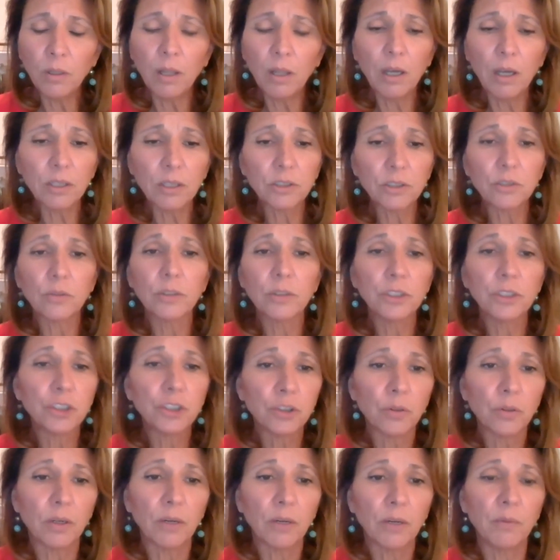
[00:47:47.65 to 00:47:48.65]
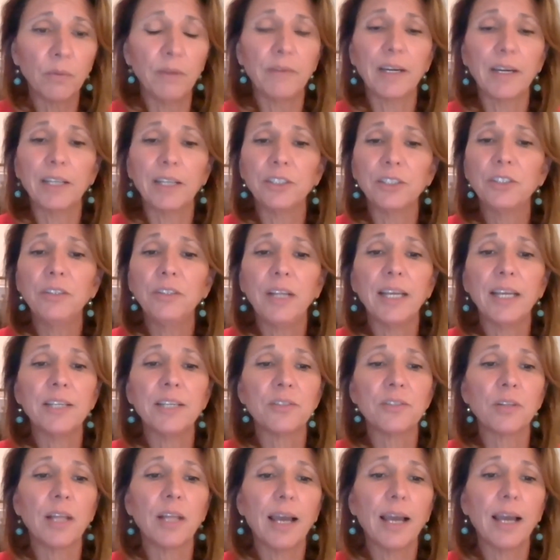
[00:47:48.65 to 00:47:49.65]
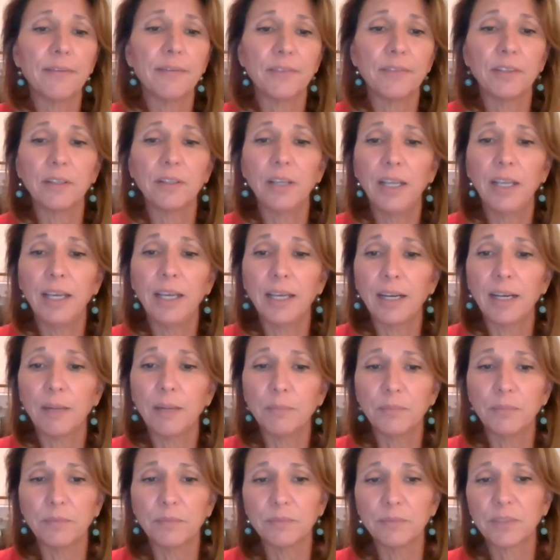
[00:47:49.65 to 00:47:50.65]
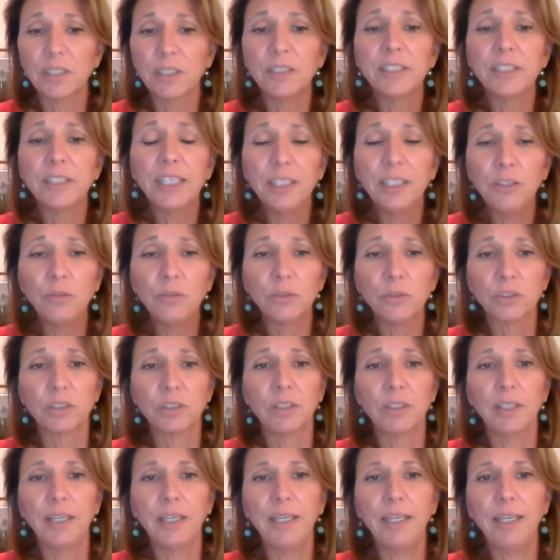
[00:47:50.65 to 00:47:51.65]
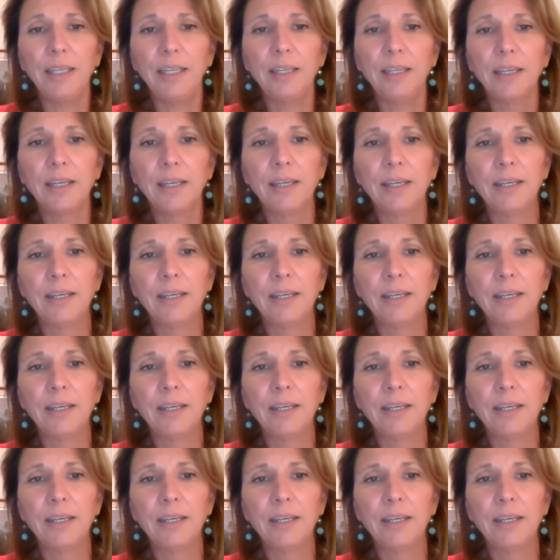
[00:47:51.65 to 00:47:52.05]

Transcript: long story short, we've got two days left and I'm continuously